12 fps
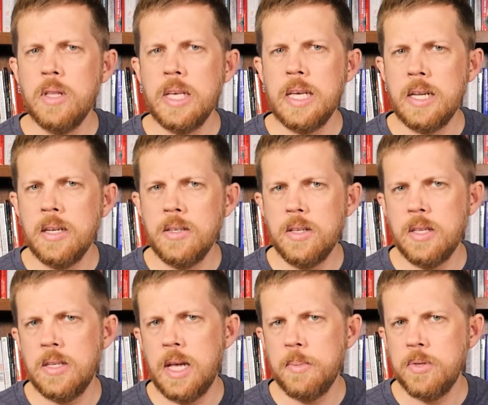really get into
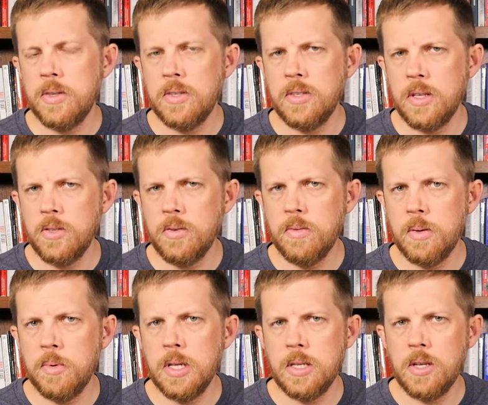the depths of the Sons of
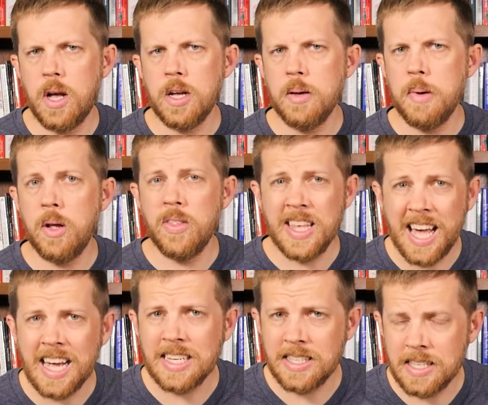Liberty and talk about the
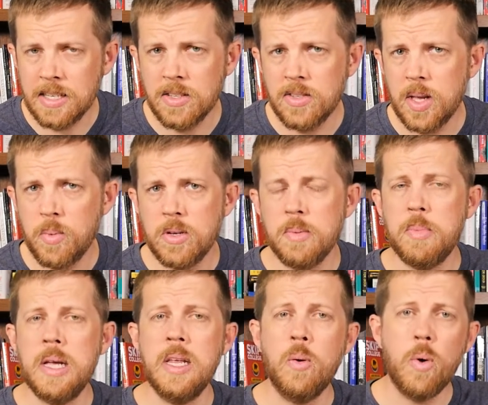ideas they were
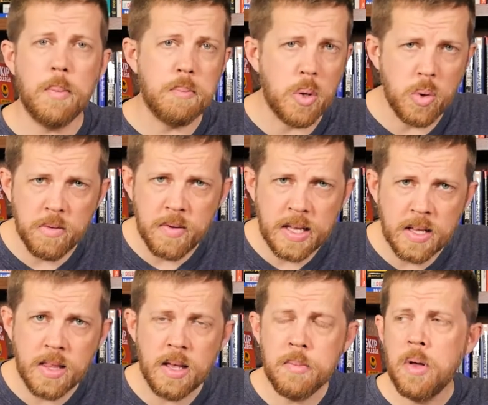debating, what
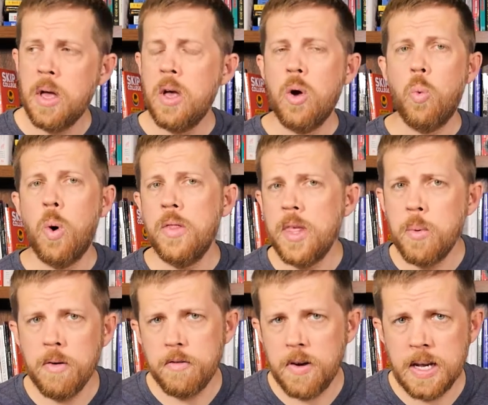motivated them, what they
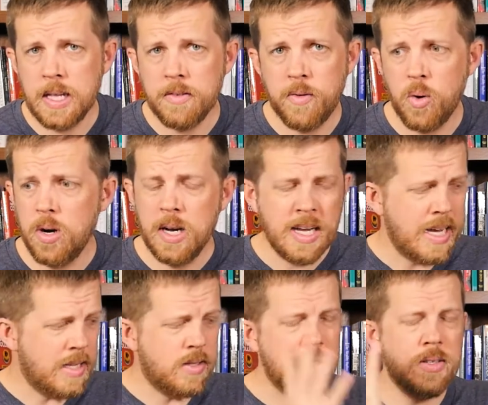were fighting for,
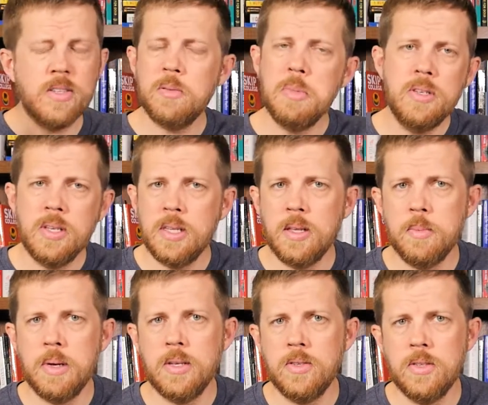it's dismissing
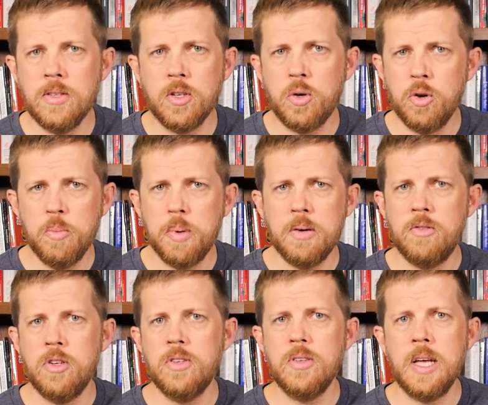them as this group of
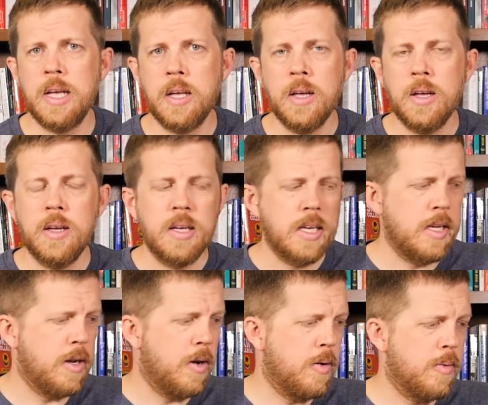just like,
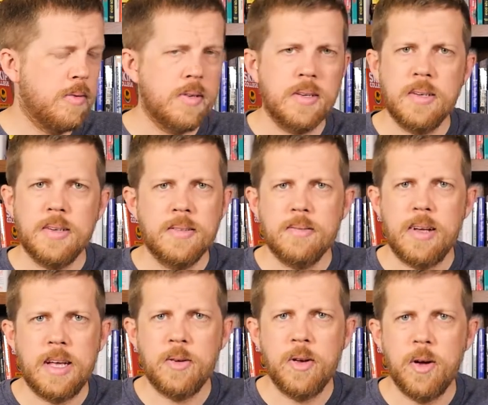you know,
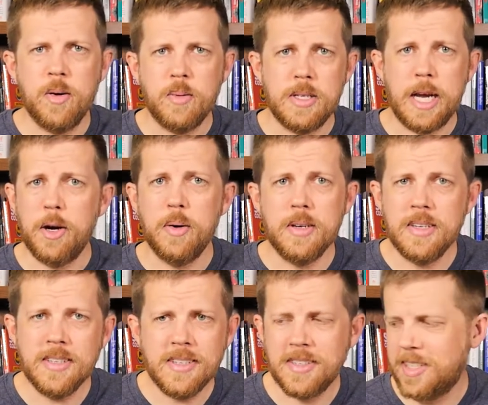I don't know,
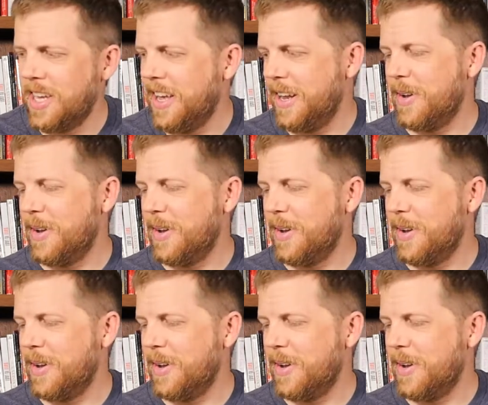terrorists?